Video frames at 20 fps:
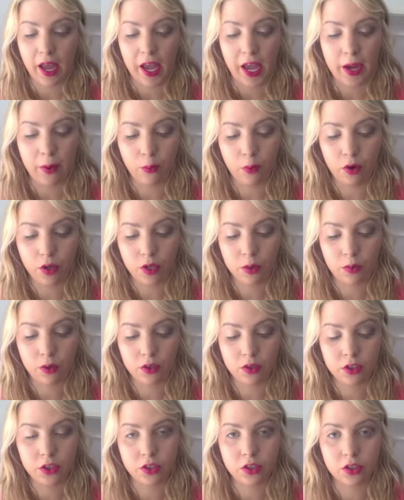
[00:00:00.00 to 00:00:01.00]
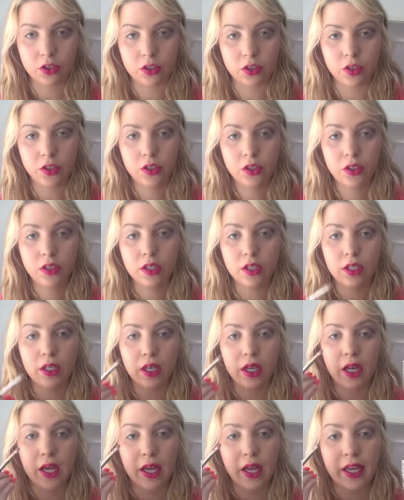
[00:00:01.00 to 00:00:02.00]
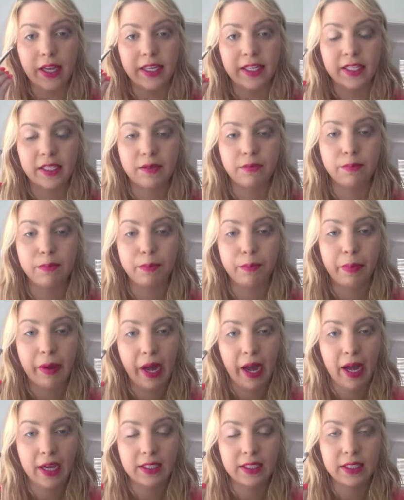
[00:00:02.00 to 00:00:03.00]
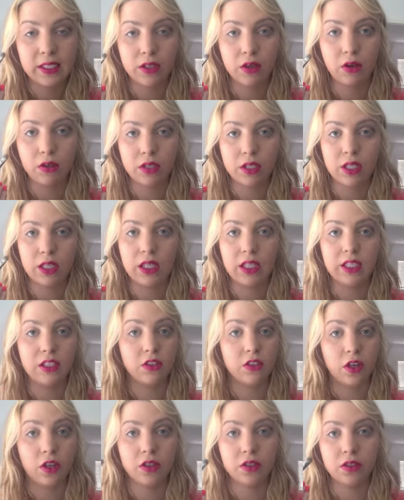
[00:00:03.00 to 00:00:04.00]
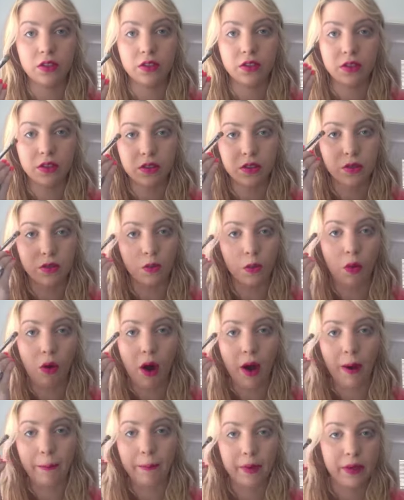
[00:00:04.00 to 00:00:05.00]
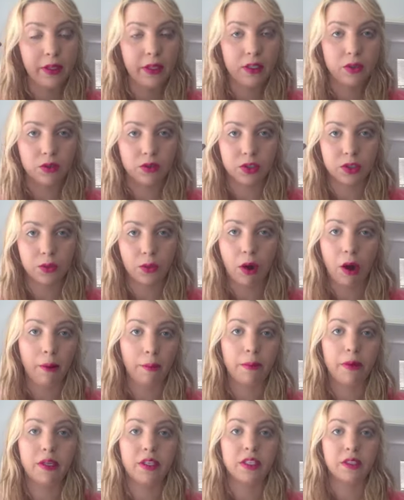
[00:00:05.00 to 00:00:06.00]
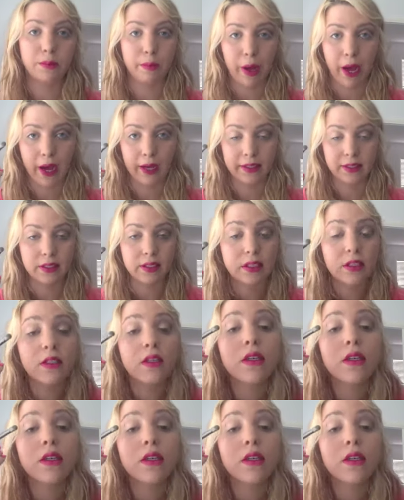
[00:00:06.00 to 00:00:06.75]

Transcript: And what you want to do is pat it onto the lid. Don't wipe it or swipe it, just pat it.